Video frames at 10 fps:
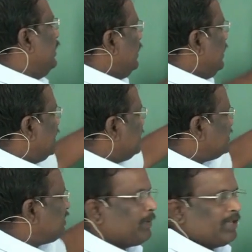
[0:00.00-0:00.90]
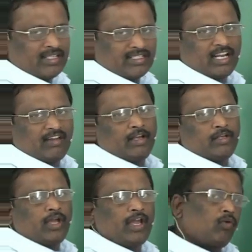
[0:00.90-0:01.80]
in S sub-energy
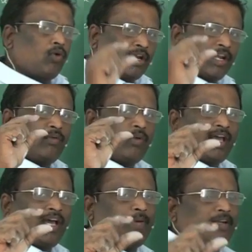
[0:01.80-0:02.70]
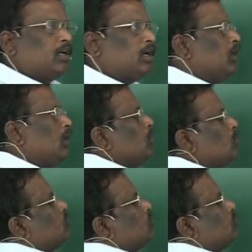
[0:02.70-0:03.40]
level you have only 1 orbital,